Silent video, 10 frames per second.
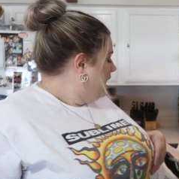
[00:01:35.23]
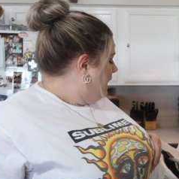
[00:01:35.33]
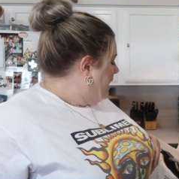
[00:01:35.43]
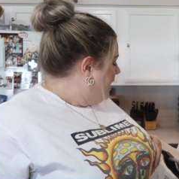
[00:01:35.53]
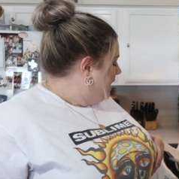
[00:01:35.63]

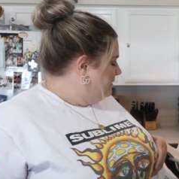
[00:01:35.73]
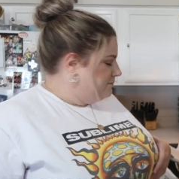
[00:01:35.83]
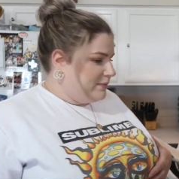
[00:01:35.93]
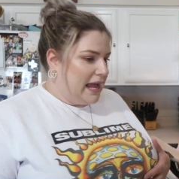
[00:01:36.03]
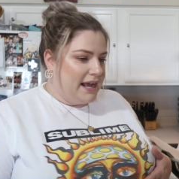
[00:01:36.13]

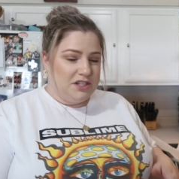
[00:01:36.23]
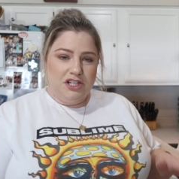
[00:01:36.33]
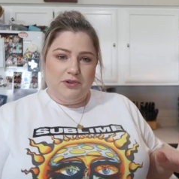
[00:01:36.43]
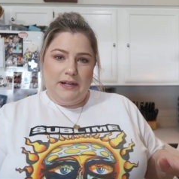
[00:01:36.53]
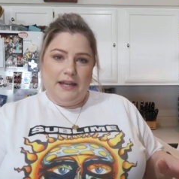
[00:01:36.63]
But actually
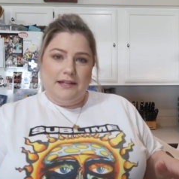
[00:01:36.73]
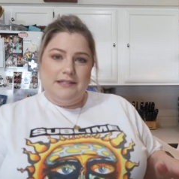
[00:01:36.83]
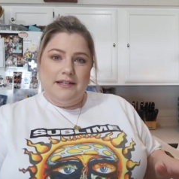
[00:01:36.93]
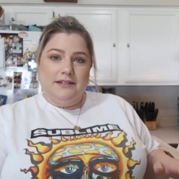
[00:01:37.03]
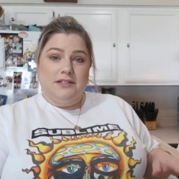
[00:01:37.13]
Joanna
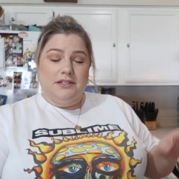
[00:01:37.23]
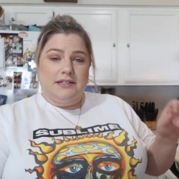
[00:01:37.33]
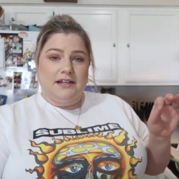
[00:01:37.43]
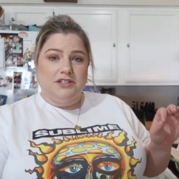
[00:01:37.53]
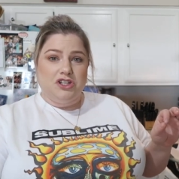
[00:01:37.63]
Gaines
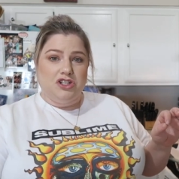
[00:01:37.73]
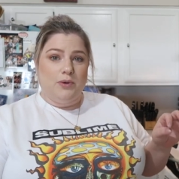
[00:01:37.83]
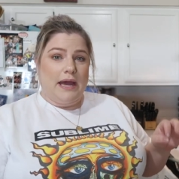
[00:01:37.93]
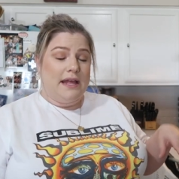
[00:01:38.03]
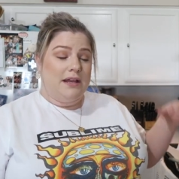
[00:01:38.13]
says to do
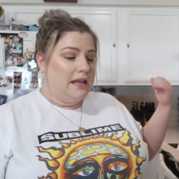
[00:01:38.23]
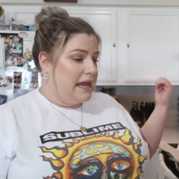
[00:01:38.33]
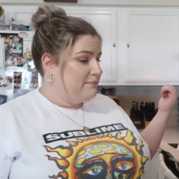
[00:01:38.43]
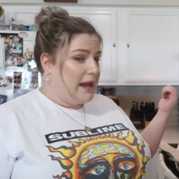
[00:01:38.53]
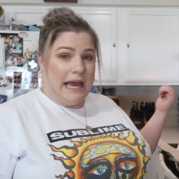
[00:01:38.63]
it in an
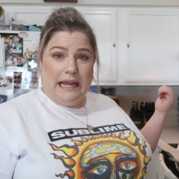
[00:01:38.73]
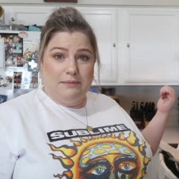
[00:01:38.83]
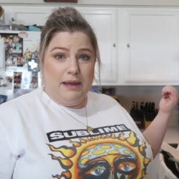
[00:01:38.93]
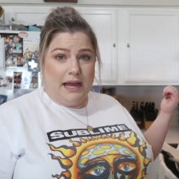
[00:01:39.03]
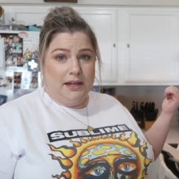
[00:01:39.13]

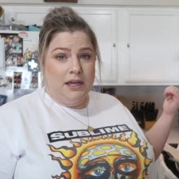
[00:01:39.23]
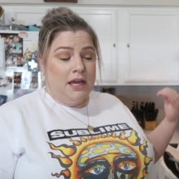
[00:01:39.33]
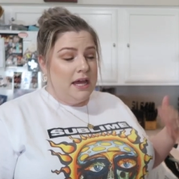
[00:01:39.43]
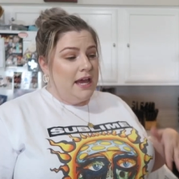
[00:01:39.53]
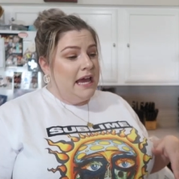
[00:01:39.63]
8x8
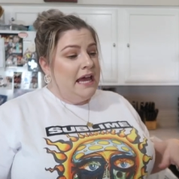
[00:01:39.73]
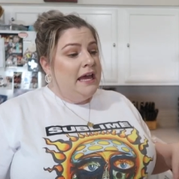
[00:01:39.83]
pan.